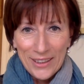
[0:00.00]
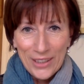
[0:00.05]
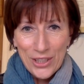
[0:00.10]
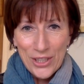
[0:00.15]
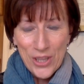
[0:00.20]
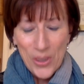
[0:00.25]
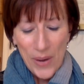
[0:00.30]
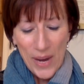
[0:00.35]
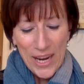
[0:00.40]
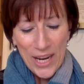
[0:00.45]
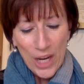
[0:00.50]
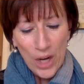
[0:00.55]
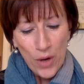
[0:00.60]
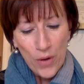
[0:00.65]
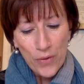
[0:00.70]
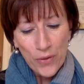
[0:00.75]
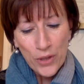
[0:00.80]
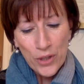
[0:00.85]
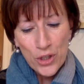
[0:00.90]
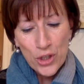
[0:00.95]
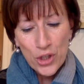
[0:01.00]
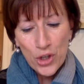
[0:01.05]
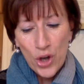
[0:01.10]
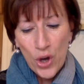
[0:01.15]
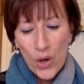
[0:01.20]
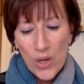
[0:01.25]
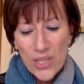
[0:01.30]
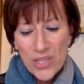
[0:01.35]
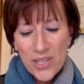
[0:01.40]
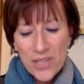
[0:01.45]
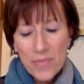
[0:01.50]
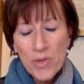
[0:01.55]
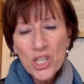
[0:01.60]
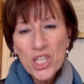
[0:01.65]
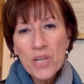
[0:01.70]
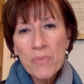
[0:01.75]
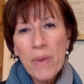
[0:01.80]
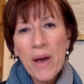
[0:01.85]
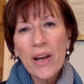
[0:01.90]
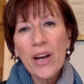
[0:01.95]
So letting go of control is as
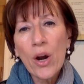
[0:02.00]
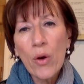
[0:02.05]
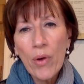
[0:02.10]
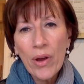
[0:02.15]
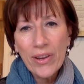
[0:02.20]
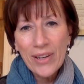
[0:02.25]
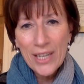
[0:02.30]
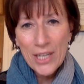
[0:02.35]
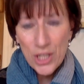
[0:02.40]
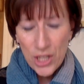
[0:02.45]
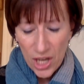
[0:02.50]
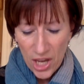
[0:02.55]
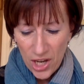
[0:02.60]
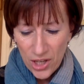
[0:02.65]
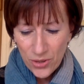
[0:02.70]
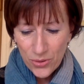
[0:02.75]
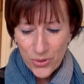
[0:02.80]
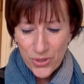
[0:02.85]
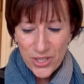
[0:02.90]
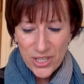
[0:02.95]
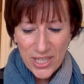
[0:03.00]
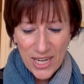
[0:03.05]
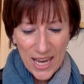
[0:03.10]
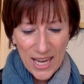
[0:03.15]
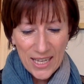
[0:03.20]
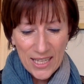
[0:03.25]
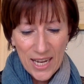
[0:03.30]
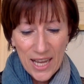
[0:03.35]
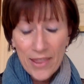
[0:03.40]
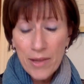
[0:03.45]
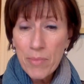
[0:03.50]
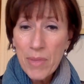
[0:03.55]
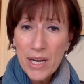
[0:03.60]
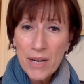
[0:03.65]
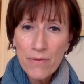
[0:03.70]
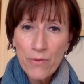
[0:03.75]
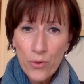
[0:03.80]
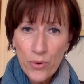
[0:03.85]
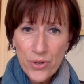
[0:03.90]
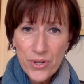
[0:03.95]
much about our own internal state and the
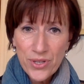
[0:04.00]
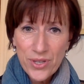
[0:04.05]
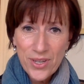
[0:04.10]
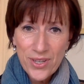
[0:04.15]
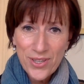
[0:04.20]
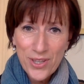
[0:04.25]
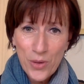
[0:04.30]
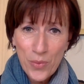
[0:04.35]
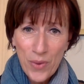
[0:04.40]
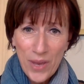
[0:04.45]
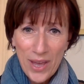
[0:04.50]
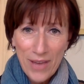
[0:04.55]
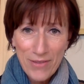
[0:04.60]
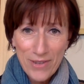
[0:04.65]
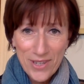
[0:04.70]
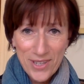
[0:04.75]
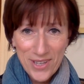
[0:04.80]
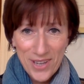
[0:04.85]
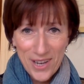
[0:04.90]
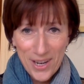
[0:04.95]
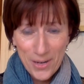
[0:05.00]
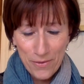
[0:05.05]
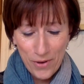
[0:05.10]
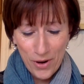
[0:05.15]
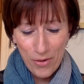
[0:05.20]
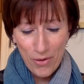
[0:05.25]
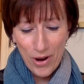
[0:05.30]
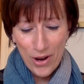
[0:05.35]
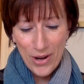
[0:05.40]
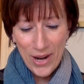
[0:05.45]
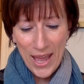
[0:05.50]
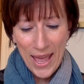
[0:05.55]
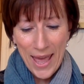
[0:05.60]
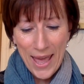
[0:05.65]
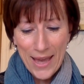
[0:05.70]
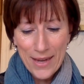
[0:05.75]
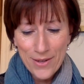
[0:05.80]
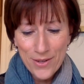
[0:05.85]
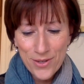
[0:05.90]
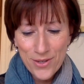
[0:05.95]
many voices that we have inside of our own
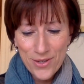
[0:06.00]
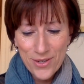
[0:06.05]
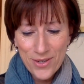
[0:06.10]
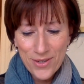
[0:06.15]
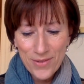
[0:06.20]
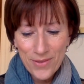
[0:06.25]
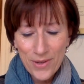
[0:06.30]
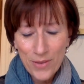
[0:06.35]
heads.